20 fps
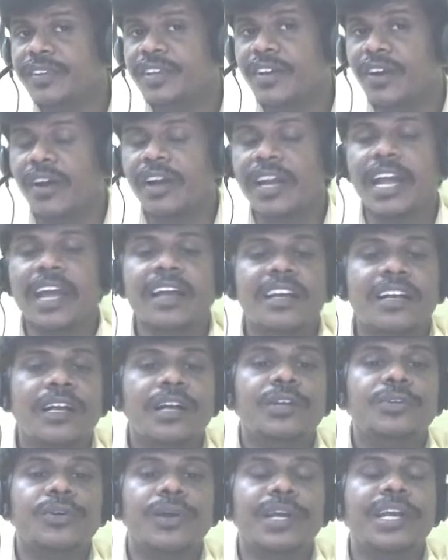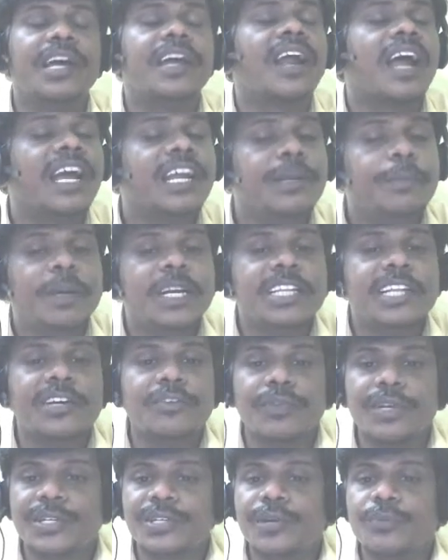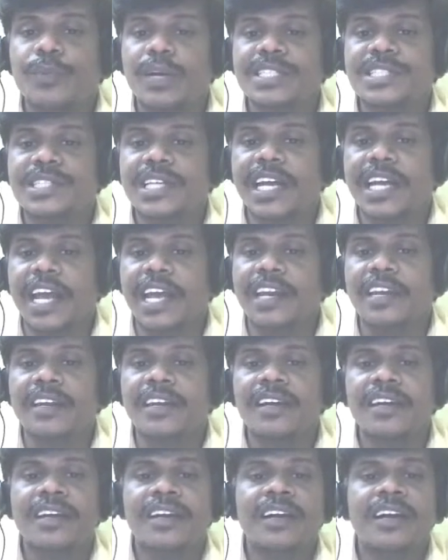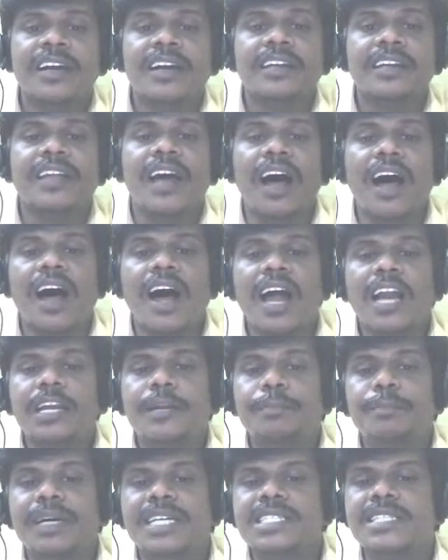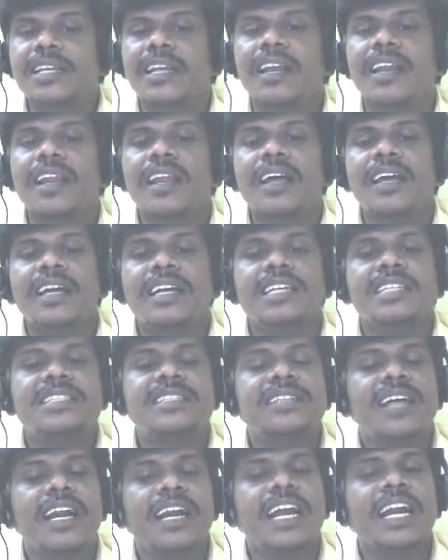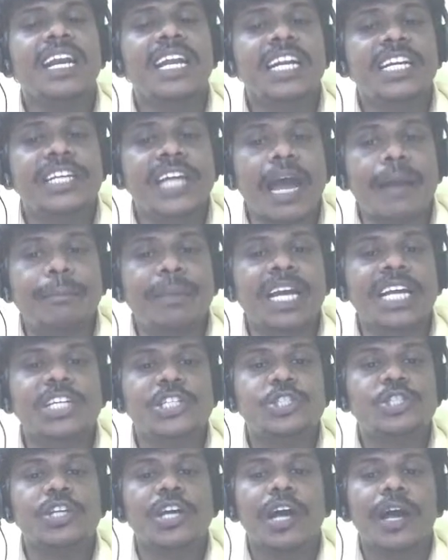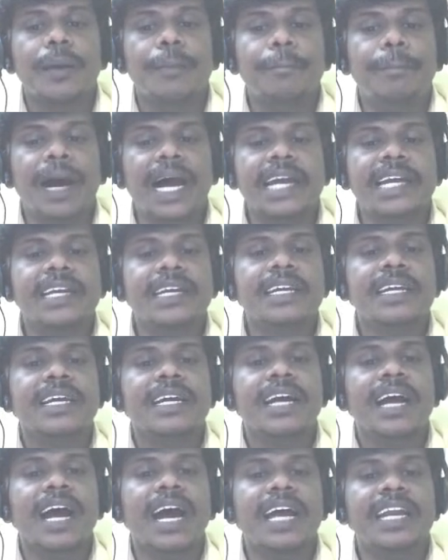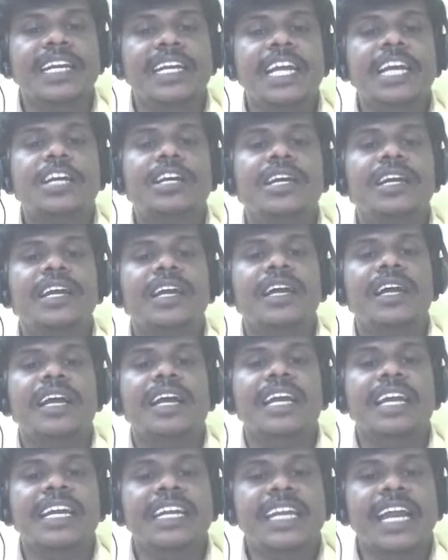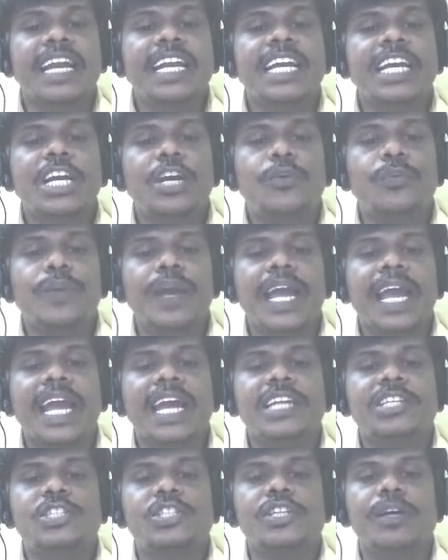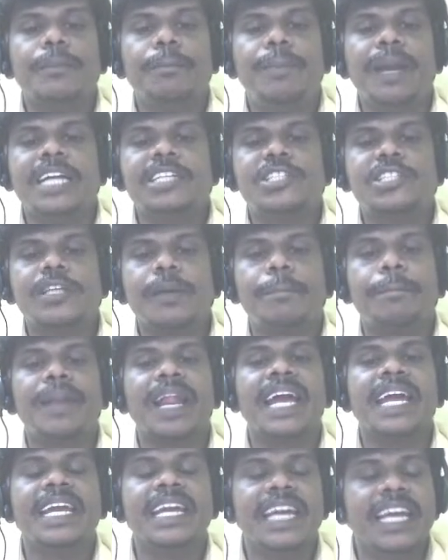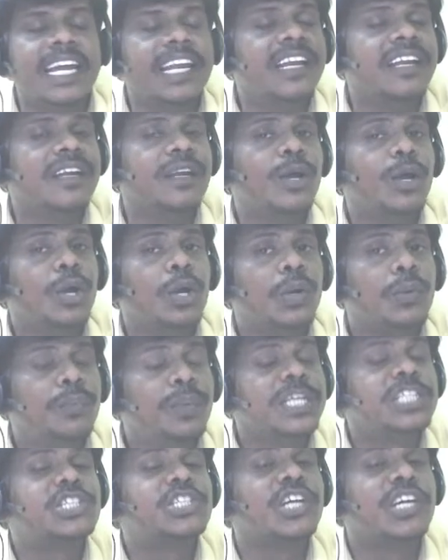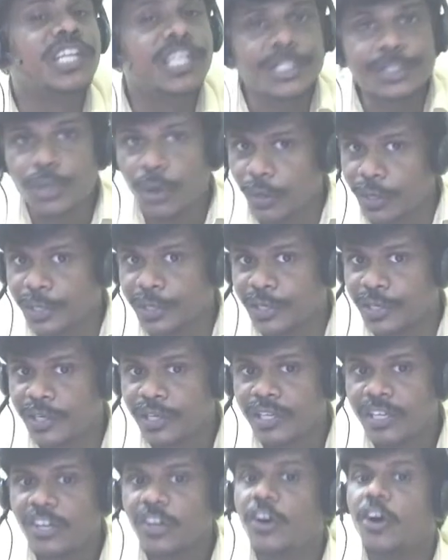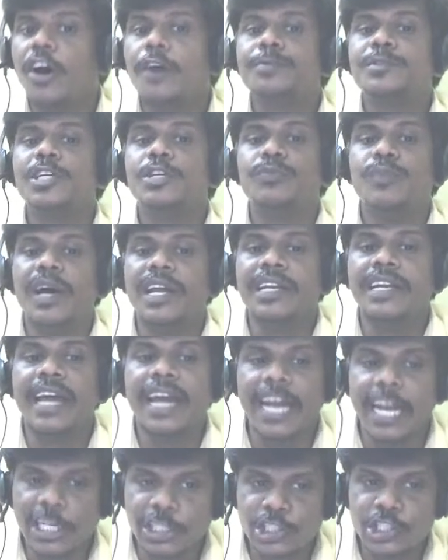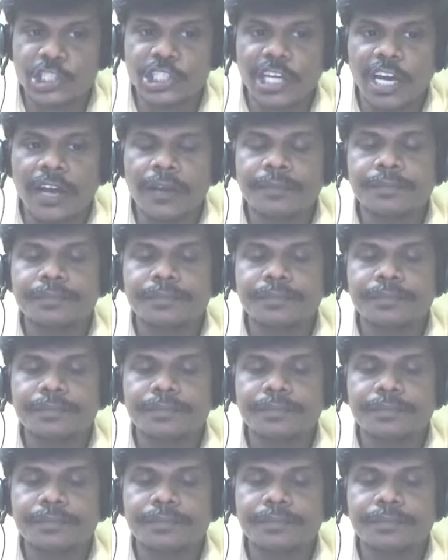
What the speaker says: Okay, so here I repeat the question once again. The heart muscle is suddenly damaged by an inadequate blood supply in which disorder? Option 1, angina.